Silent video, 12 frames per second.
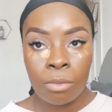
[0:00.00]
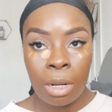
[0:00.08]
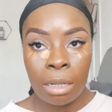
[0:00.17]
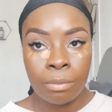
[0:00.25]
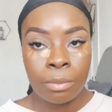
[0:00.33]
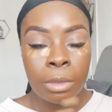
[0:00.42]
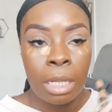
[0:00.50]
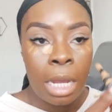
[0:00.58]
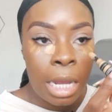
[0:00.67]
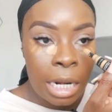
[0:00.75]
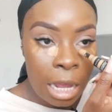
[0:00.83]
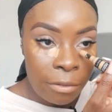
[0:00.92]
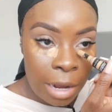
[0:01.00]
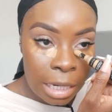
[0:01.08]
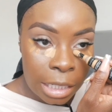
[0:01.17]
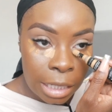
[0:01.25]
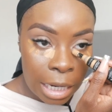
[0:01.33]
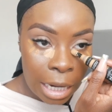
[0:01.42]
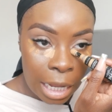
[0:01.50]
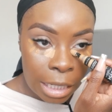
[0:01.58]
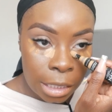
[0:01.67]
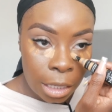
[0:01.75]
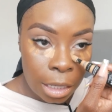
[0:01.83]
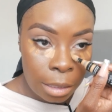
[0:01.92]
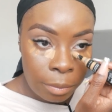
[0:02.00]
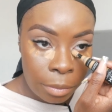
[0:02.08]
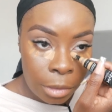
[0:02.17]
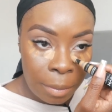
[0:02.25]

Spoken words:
Voila. Now, if I decide later,